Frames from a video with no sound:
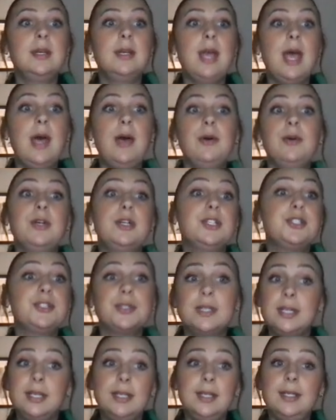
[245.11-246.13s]
El
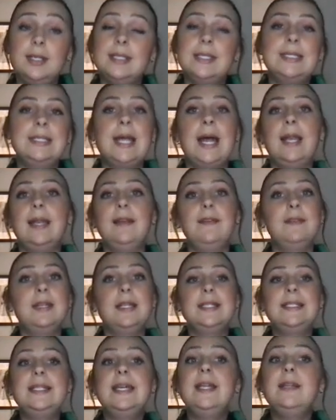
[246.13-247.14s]
Catrine is not even a
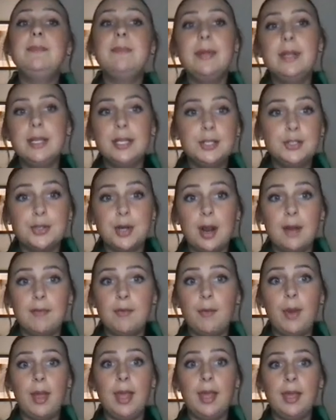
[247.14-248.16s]
10-minute drive
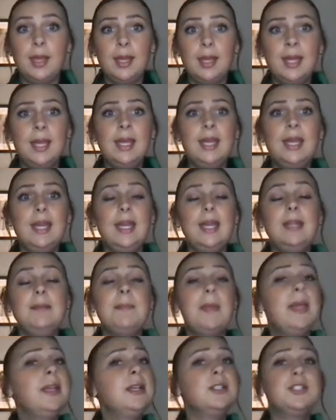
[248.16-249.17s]
away. And
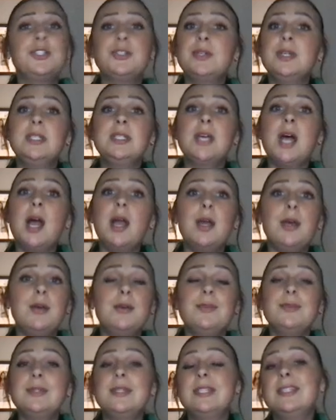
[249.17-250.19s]
Macon Street
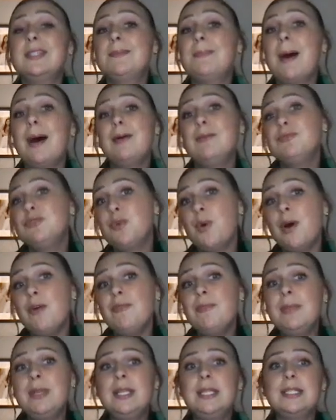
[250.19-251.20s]
Tacos is about 12
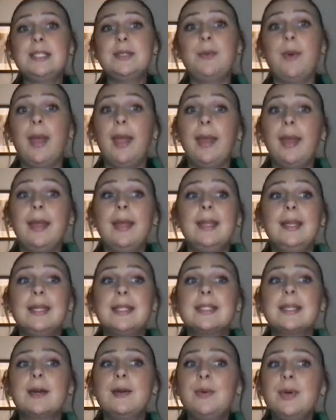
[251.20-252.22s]
minutes away and is a
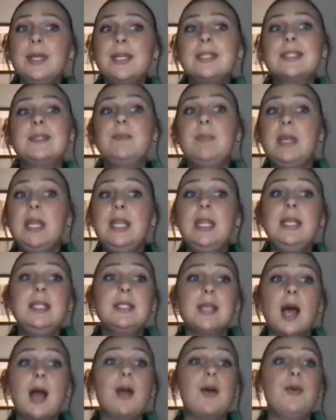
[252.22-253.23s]
quick, speedy
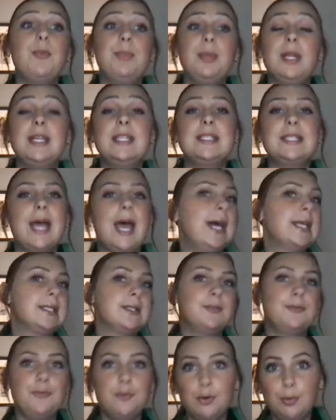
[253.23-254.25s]
taco place that has
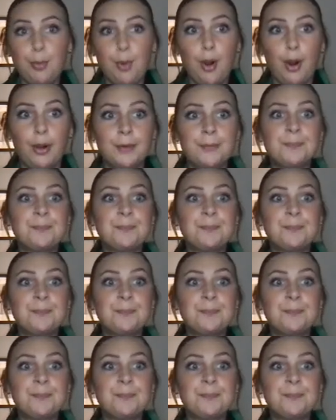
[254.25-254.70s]
a full bar.